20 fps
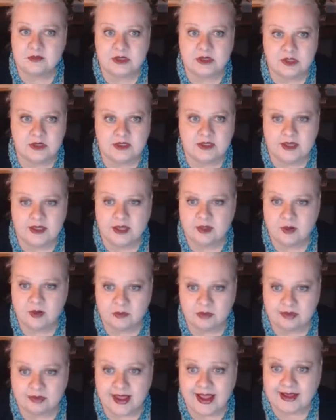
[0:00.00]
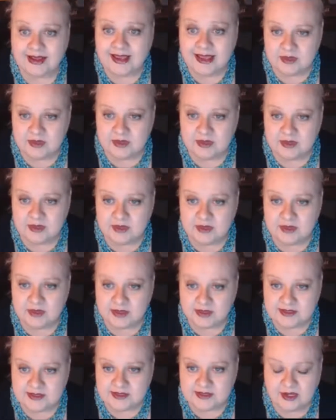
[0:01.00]
magenta, yellow, and black inks
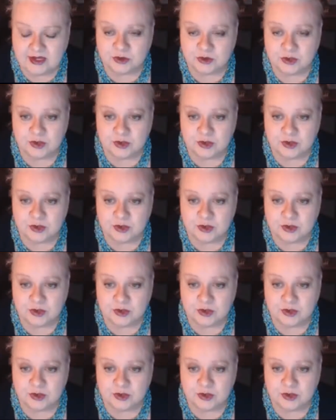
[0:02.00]
mixing